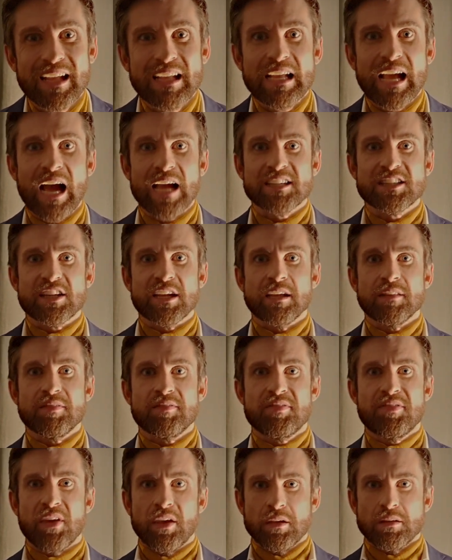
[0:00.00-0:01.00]
I
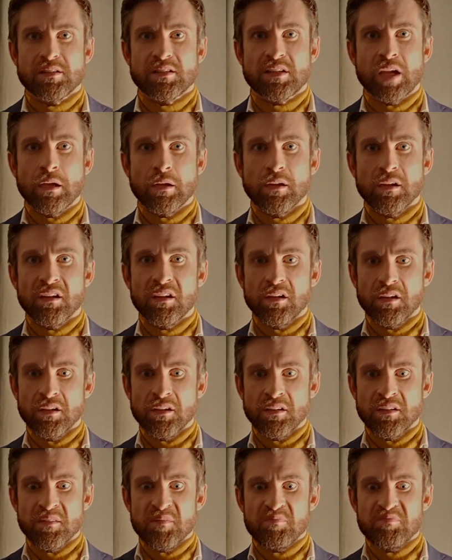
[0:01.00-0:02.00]
said, this
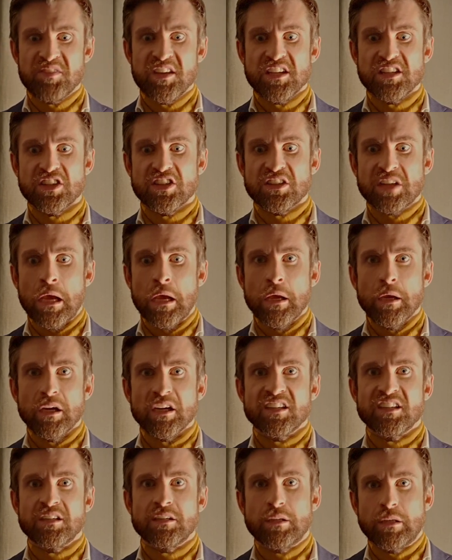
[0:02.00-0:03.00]

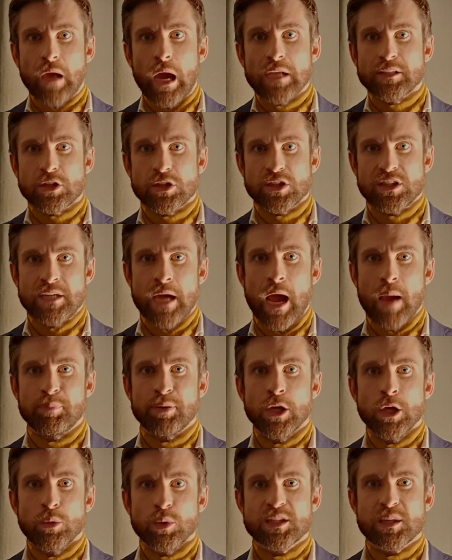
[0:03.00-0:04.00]
guttersnipe
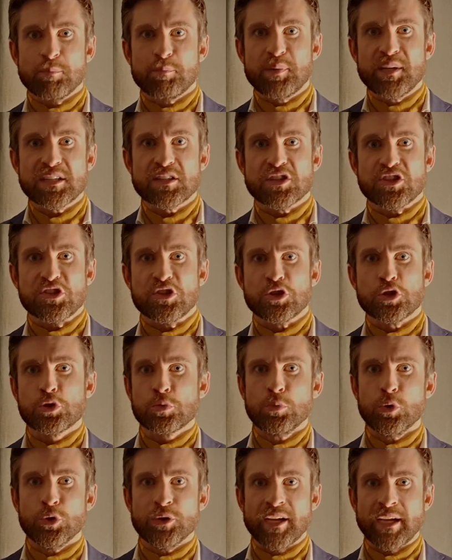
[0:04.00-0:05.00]
was at Blitz's this
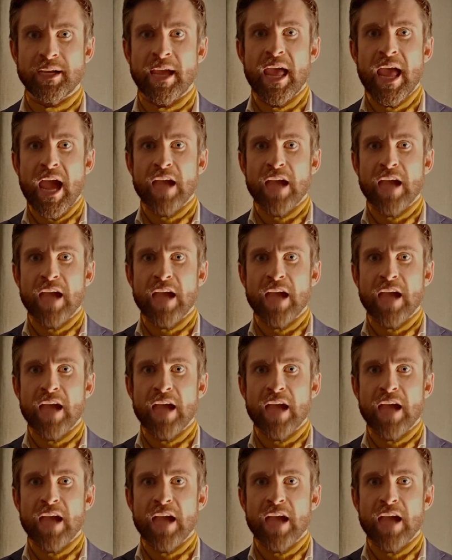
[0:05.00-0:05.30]
morning,